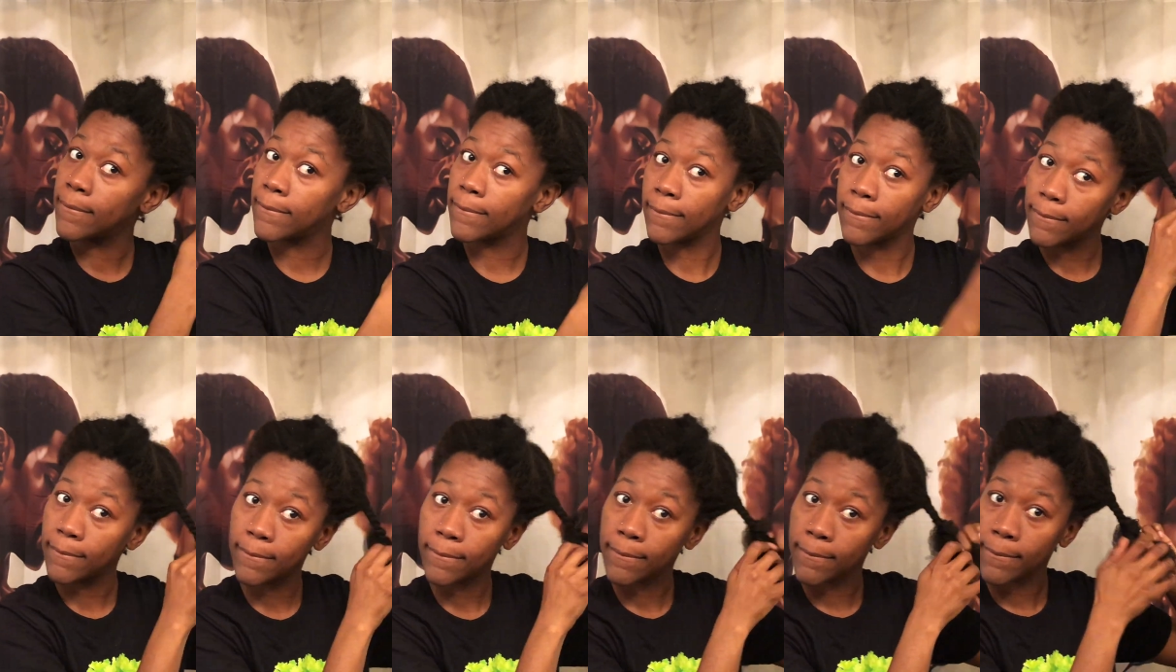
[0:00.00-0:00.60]

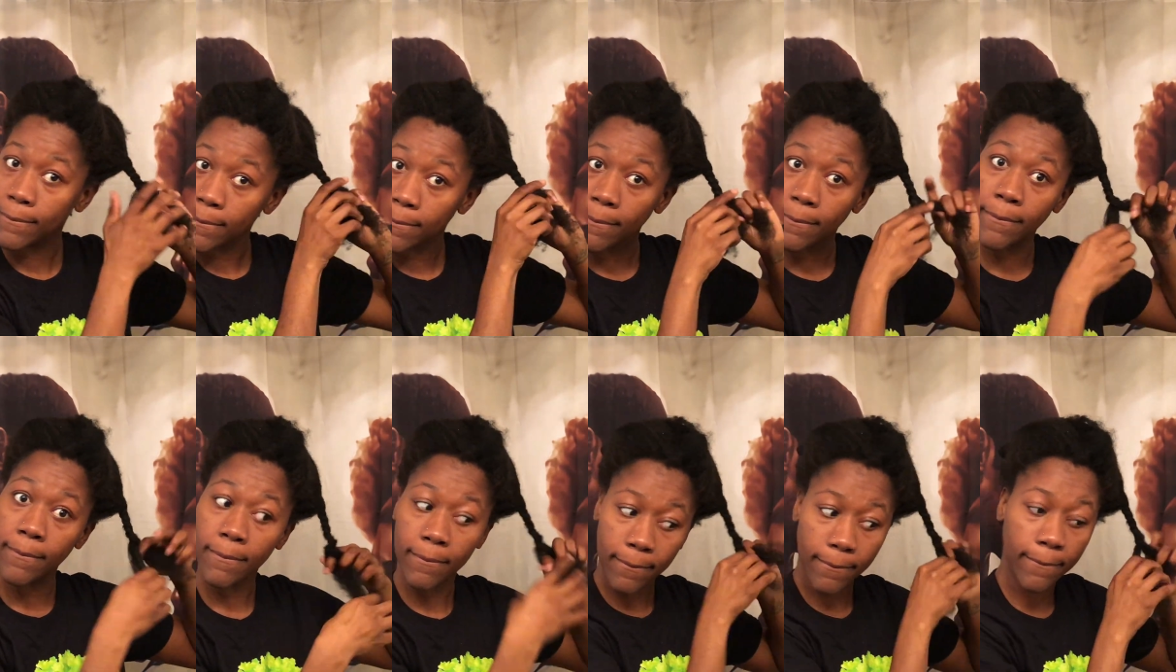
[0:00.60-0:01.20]
So if you want a
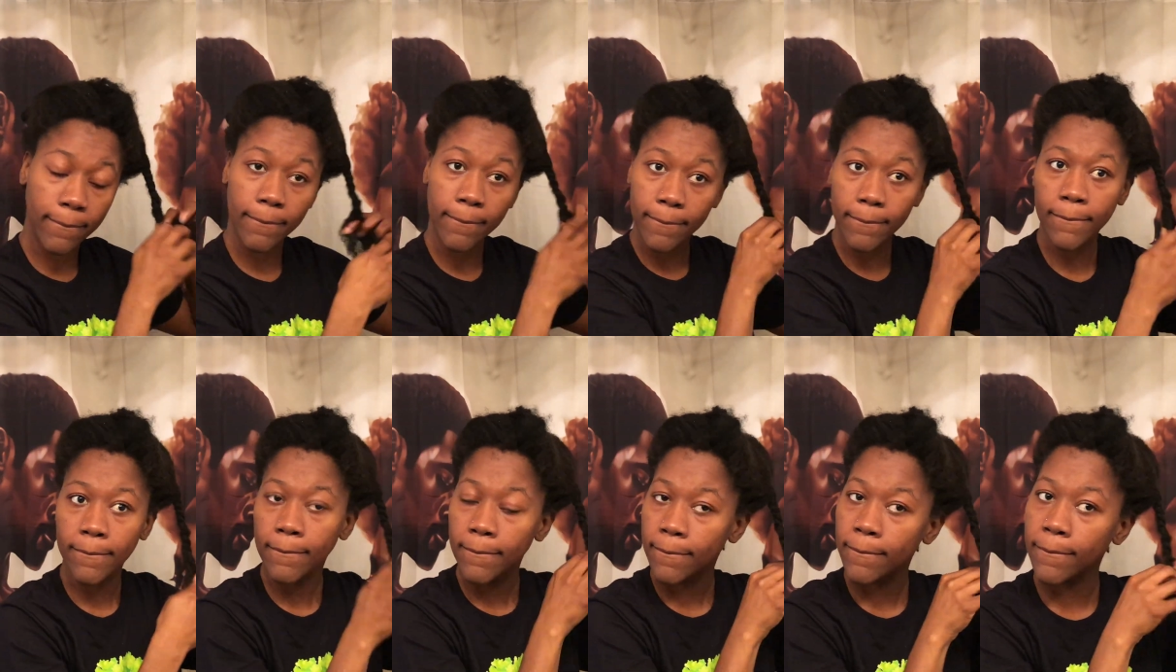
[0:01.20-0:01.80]
full video
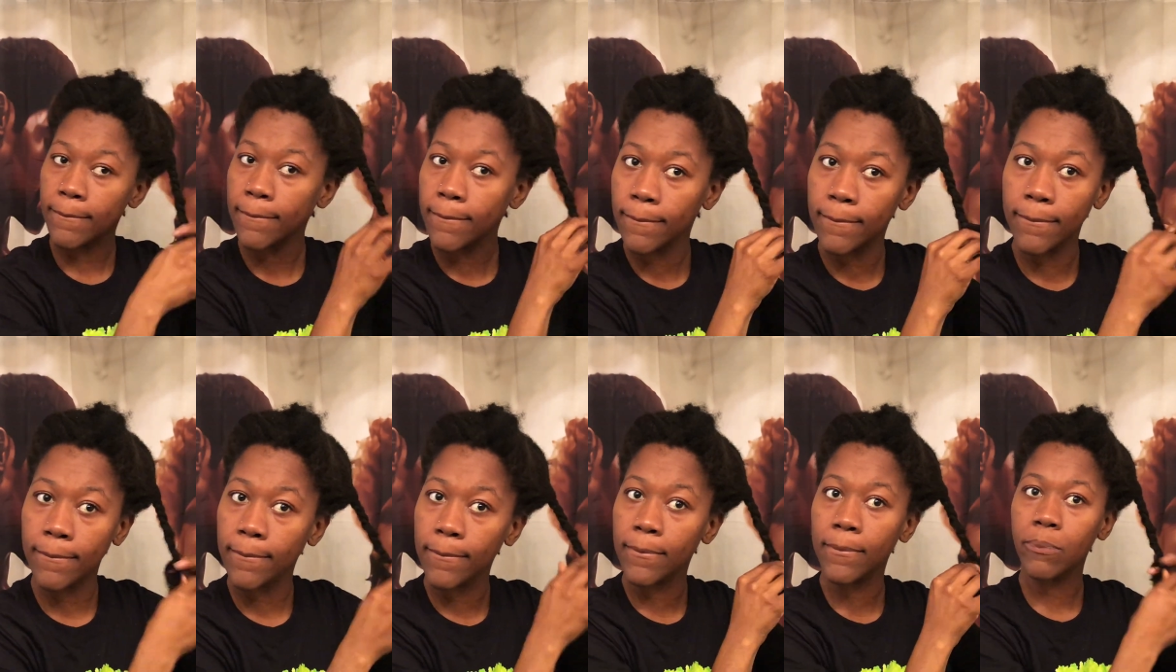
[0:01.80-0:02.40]
on finger
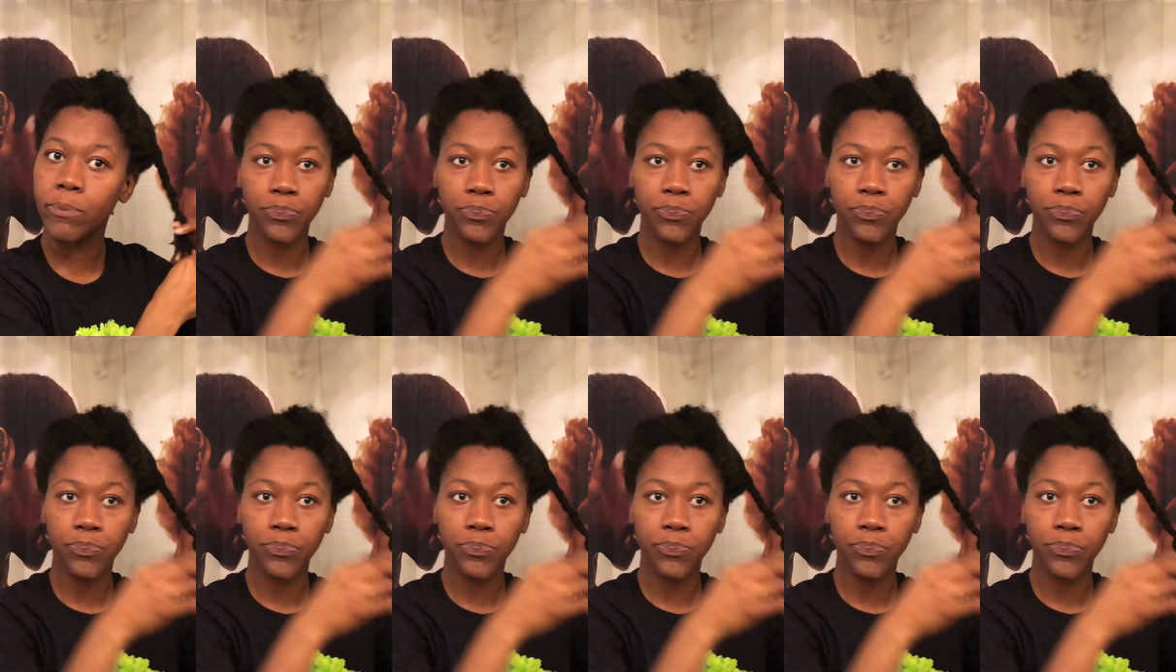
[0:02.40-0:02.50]
detangling,